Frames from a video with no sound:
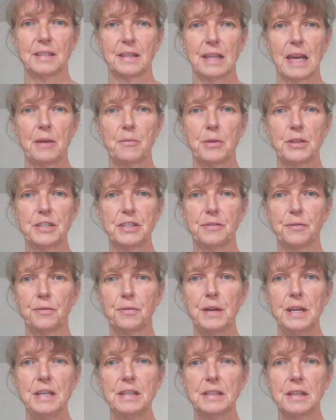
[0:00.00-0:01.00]
that one's a
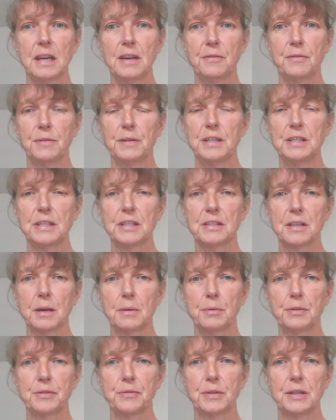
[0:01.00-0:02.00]
freezer
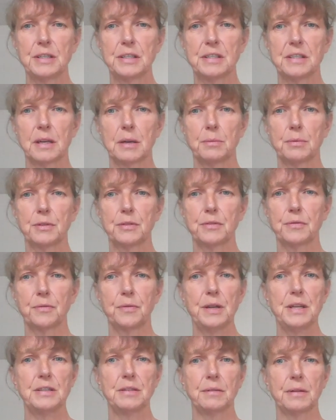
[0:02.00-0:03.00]
samples,
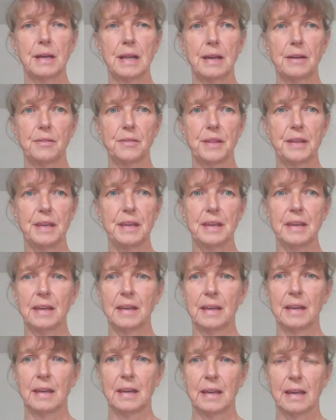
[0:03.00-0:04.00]
freezer and healthy
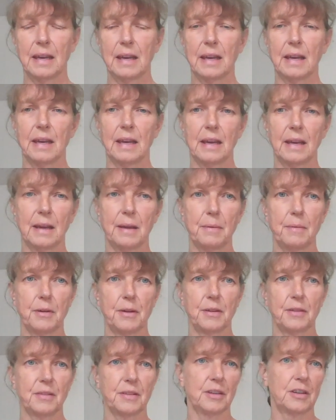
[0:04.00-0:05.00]

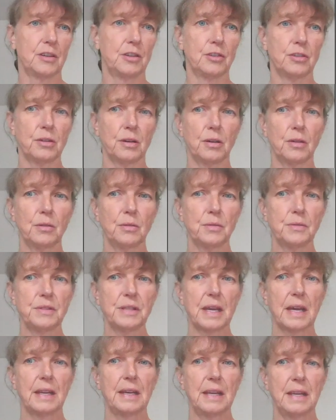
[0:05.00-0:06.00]
controls,
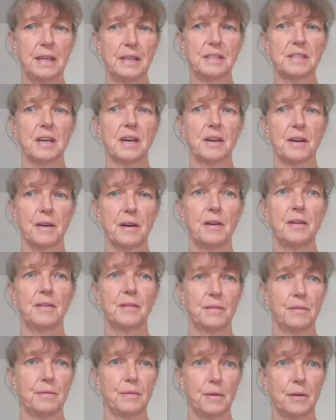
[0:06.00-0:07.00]
and here's our
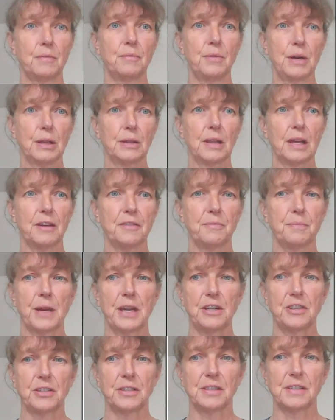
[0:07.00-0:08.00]
real-life
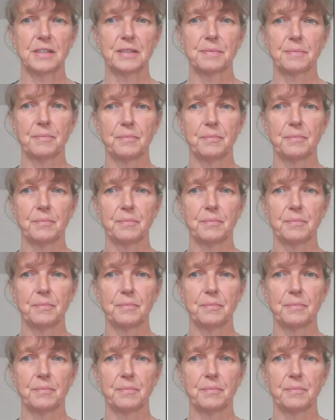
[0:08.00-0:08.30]
patients.